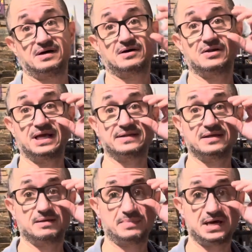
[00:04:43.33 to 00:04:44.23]
collecting
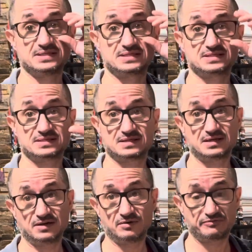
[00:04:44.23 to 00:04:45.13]
them as,
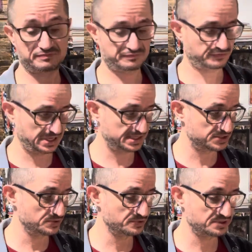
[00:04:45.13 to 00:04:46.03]
you know, in his
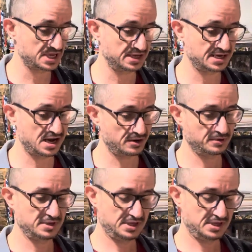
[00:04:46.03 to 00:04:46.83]
youth, and now